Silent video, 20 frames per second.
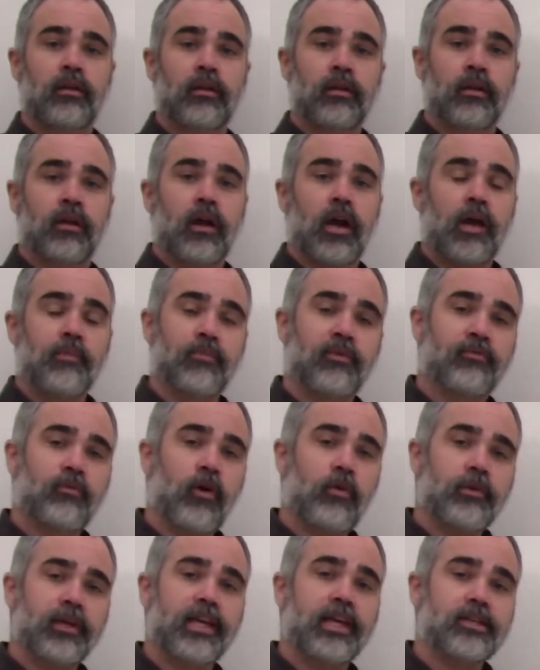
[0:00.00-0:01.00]
All right,
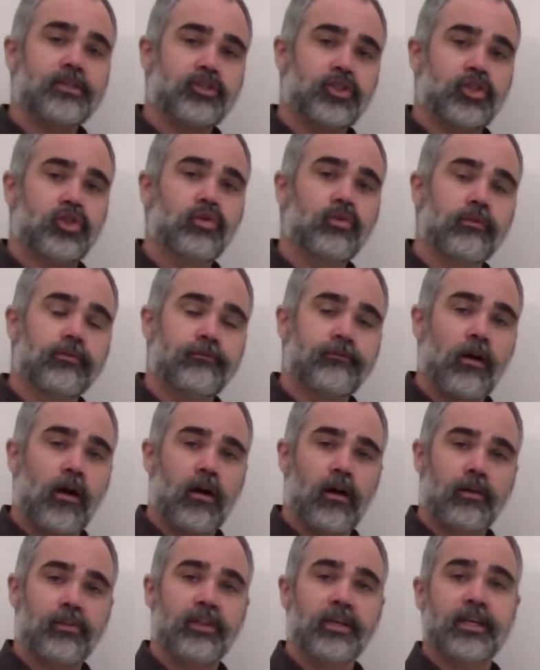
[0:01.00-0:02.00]
before we get too
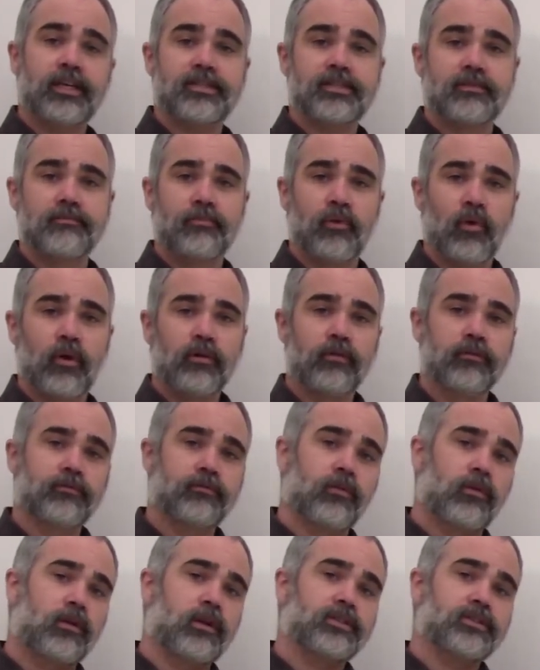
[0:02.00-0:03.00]
far, I think it's important
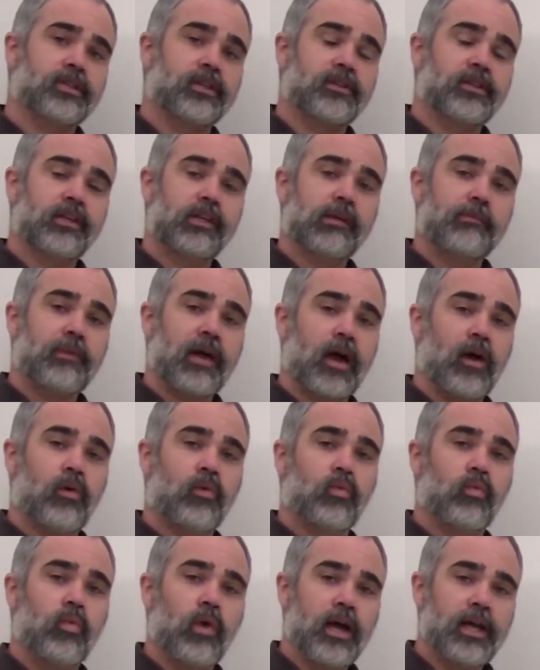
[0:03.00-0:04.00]
for us to think
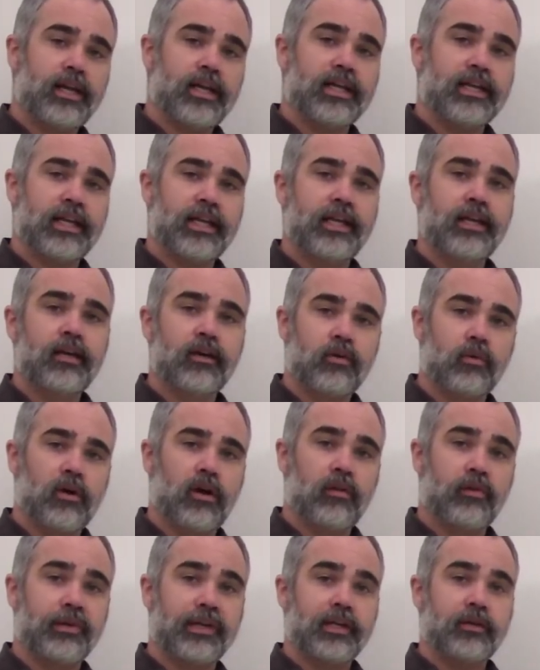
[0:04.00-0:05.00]
about what an
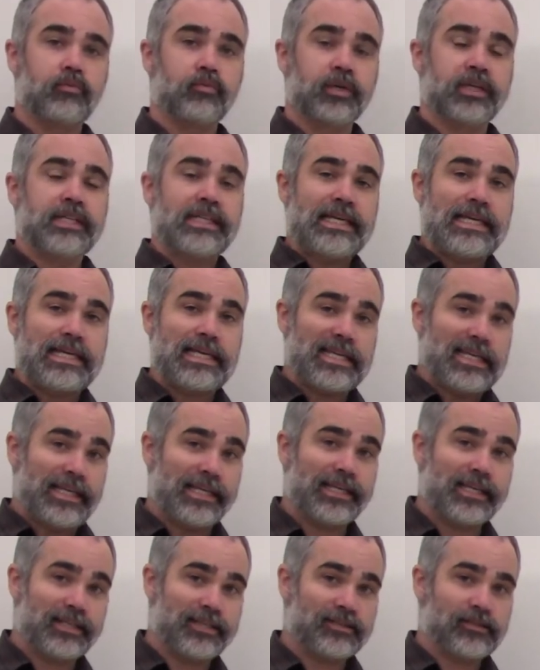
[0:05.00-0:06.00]
inequality really
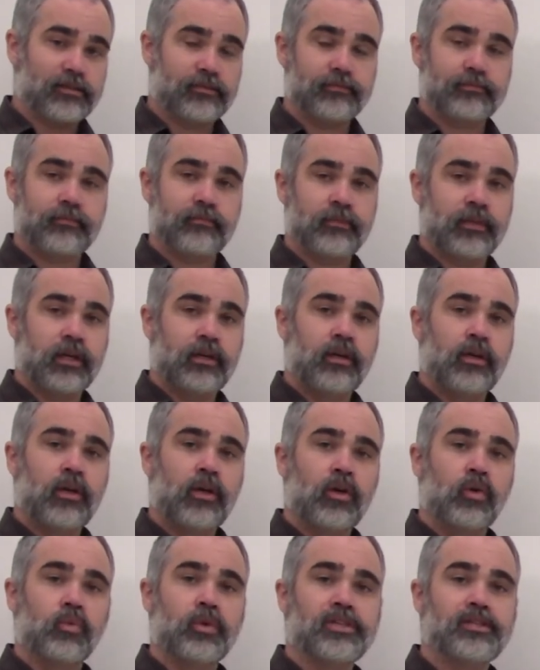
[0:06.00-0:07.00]
is.
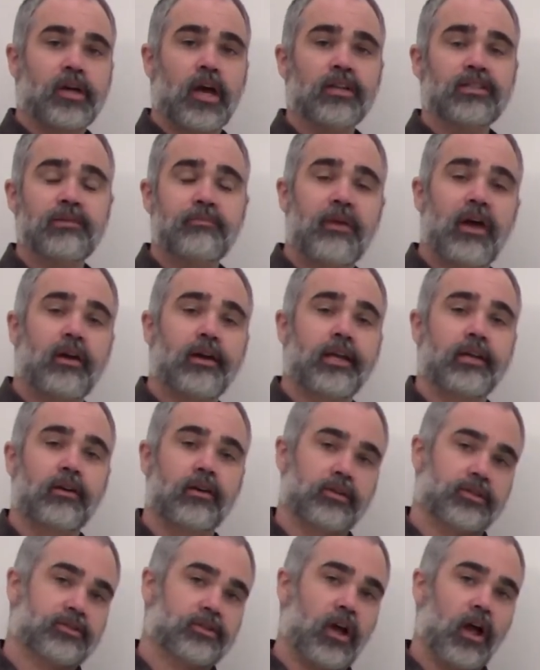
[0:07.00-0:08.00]
We talked about in
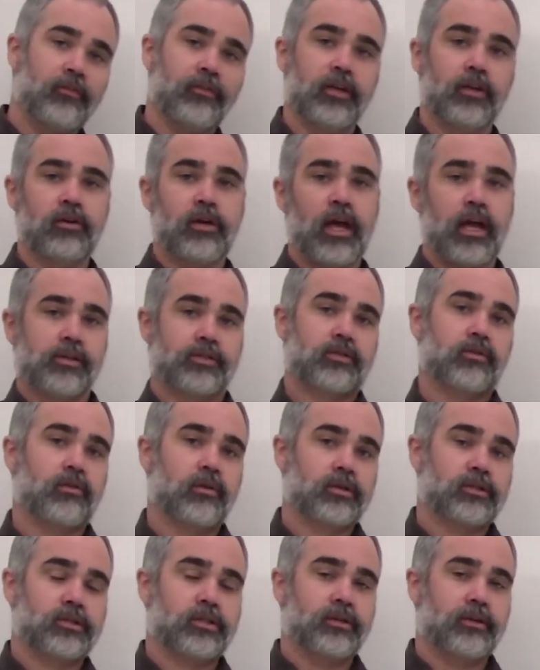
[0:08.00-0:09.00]
our Solving Crash
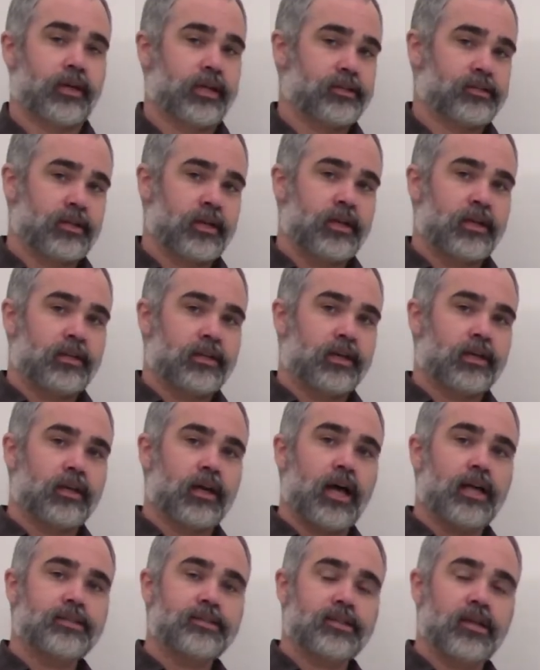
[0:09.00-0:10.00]
Course series the
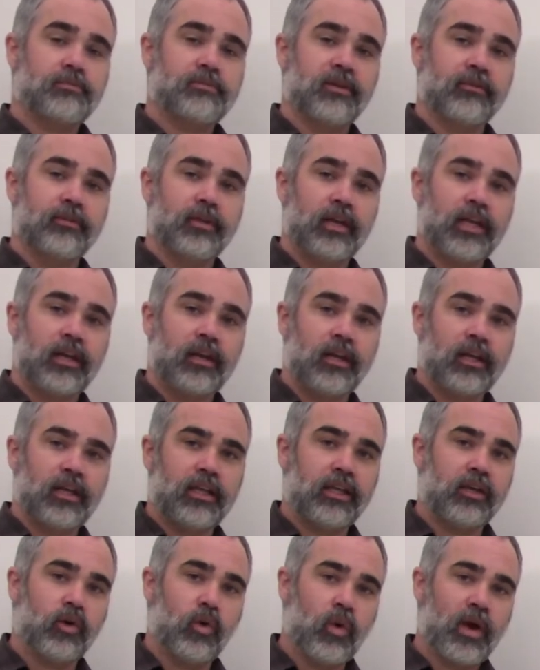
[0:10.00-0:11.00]
concept of an
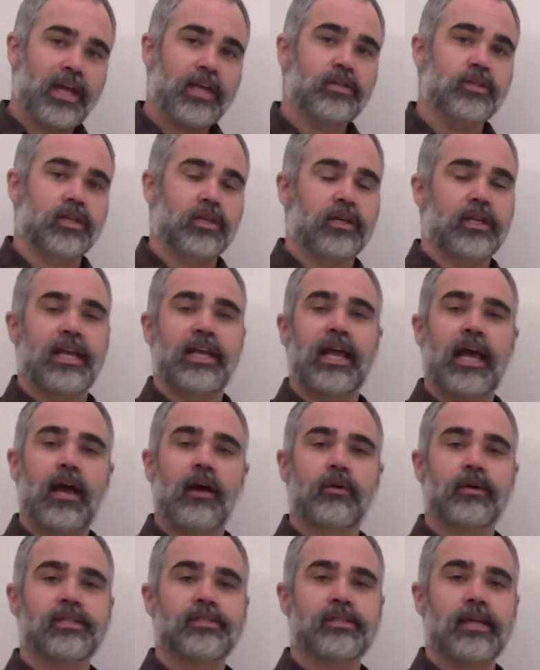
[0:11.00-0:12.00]
equation and
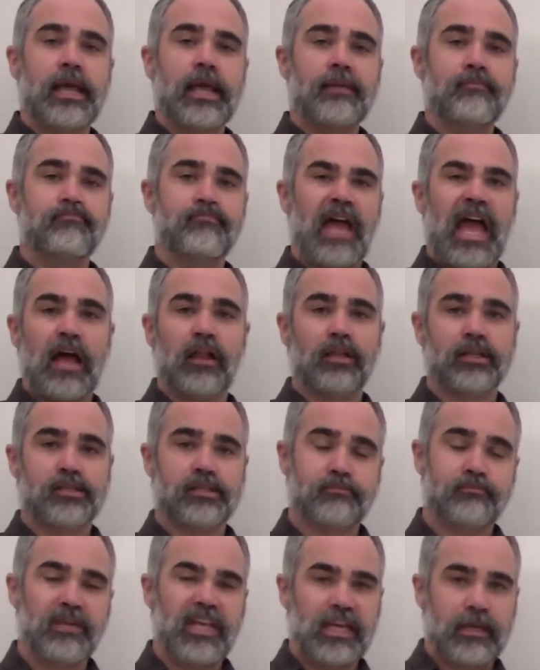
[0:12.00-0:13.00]
how it's a
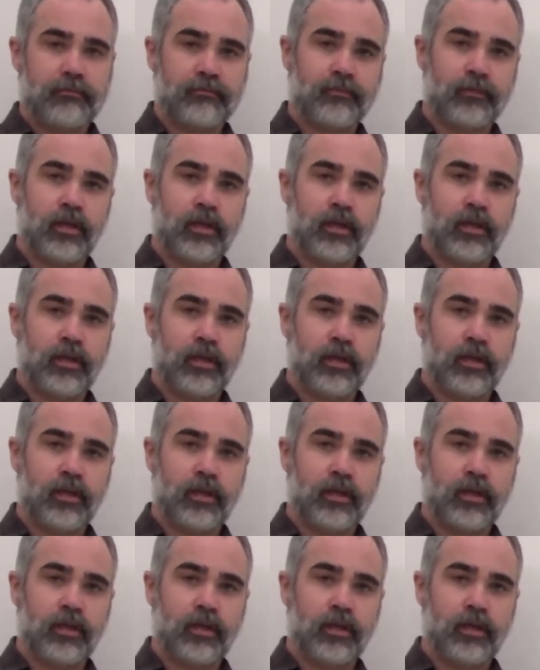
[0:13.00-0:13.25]
balance beam.